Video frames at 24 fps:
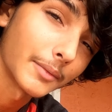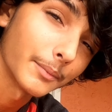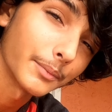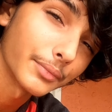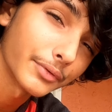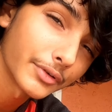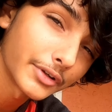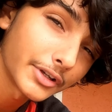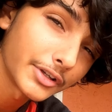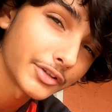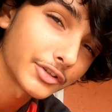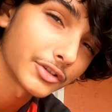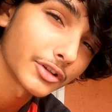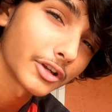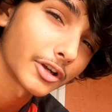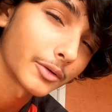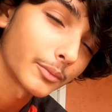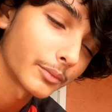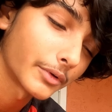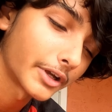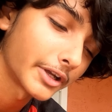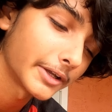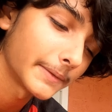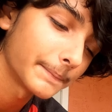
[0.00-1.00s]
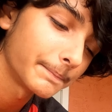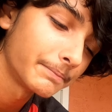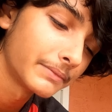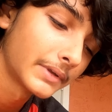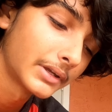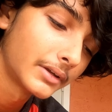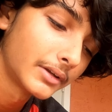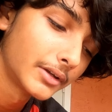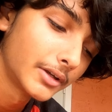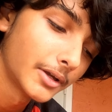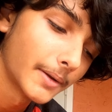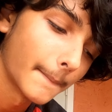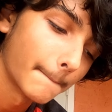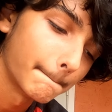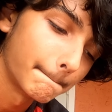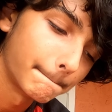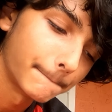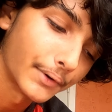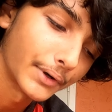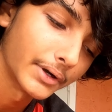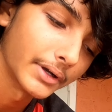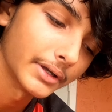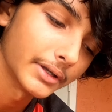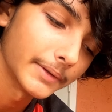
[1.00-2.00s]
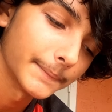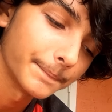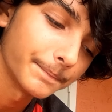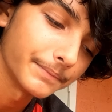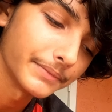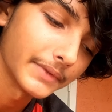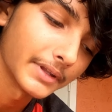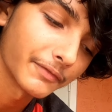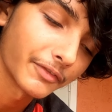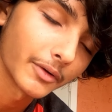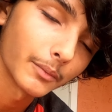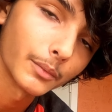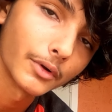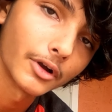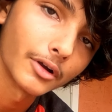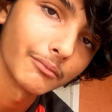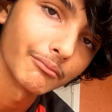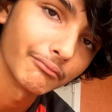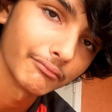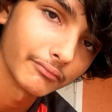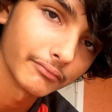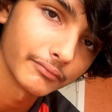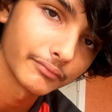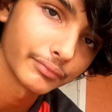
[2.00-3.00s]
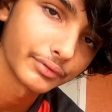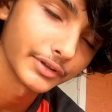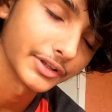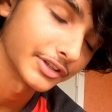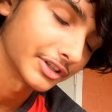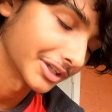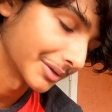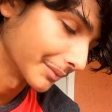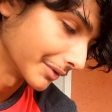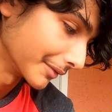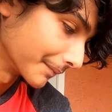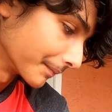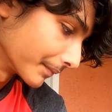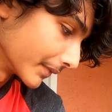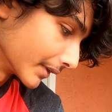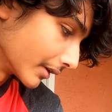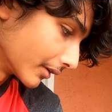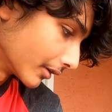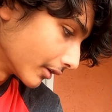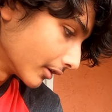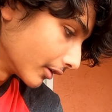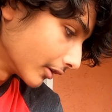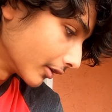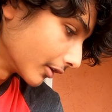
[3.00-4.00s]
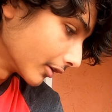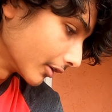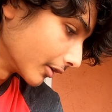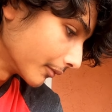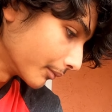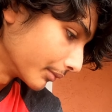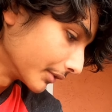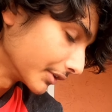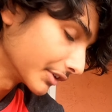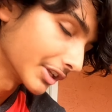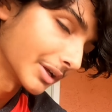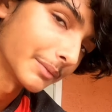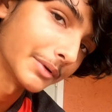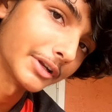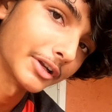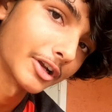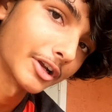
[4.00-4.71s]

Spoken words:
I'm pretty sure I'm right, but if I'm wrong, please tell me. Please tell